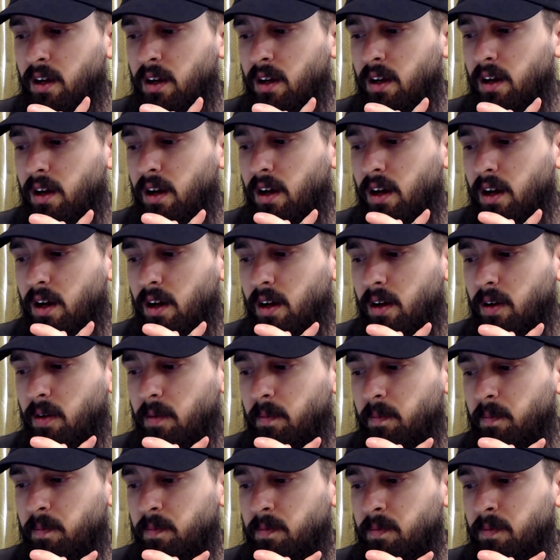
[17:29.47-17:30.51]

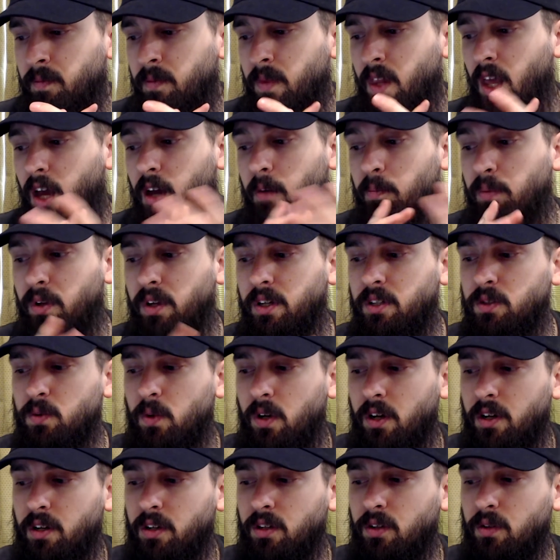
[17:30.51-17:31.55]
A
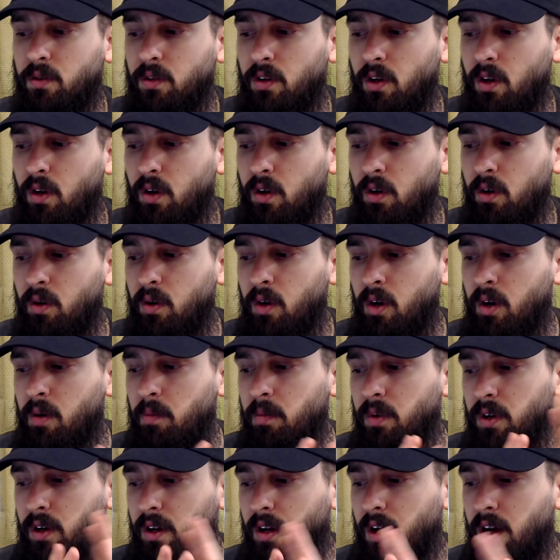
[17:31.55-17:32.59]
Planeswalker you know,
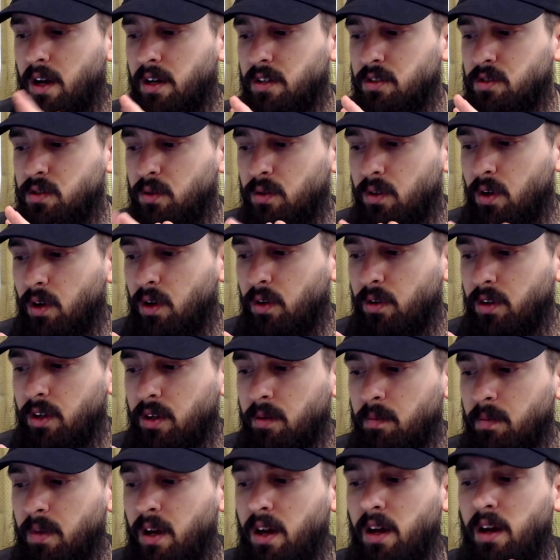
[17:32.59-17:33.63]
but not as you know
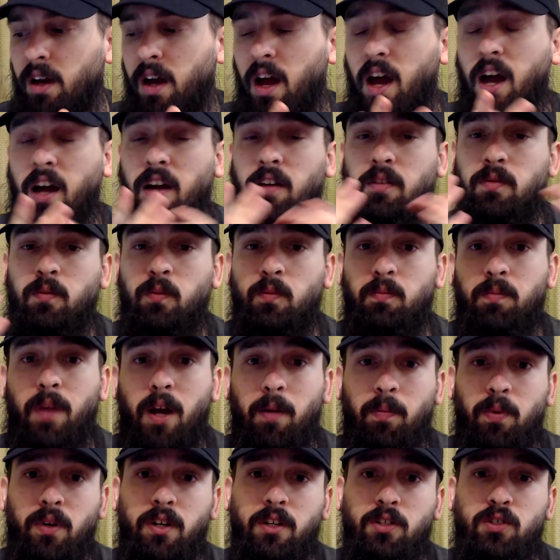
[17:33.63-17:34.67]
them. My
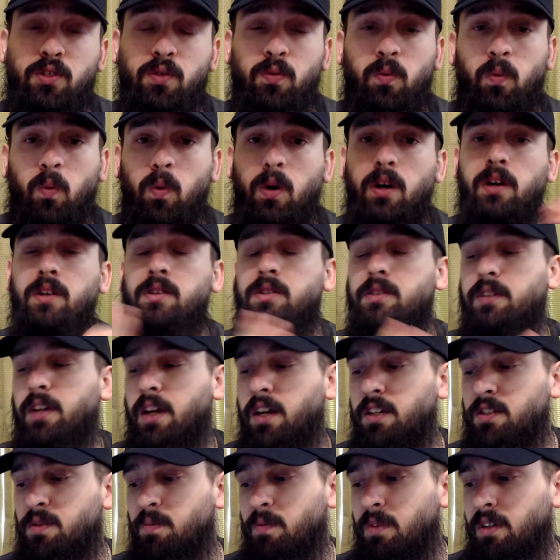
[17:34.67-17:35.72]
prediction was
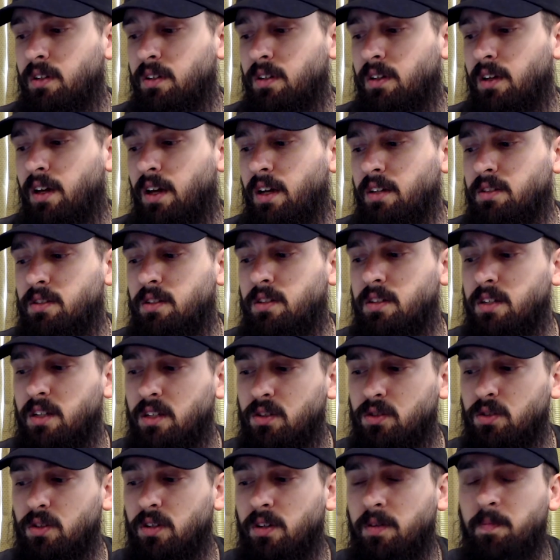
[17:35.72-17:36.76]
Kazmina as a
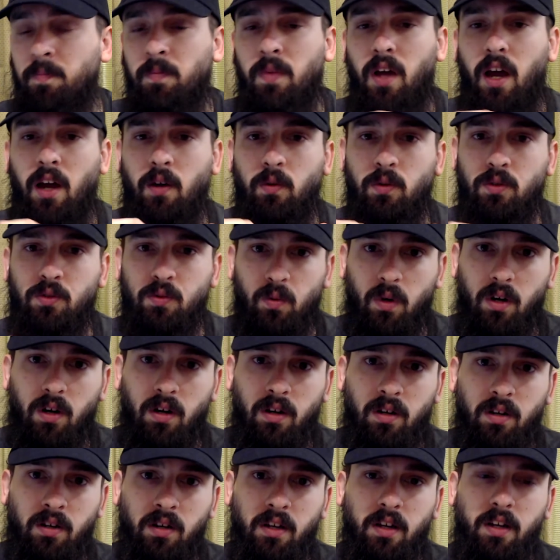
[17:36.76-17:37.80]
teacher. I was
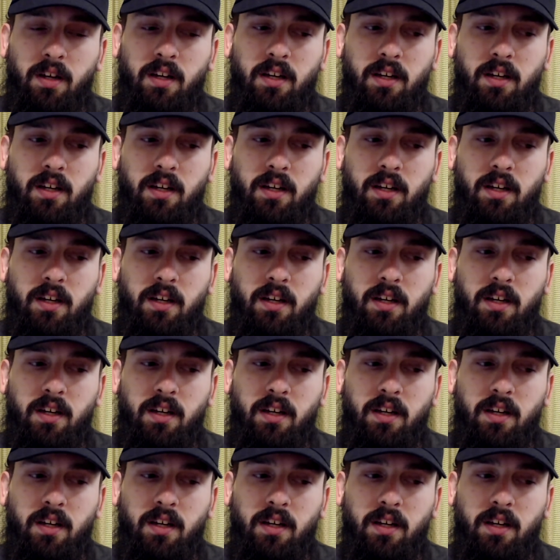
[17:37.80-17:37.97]
wrong.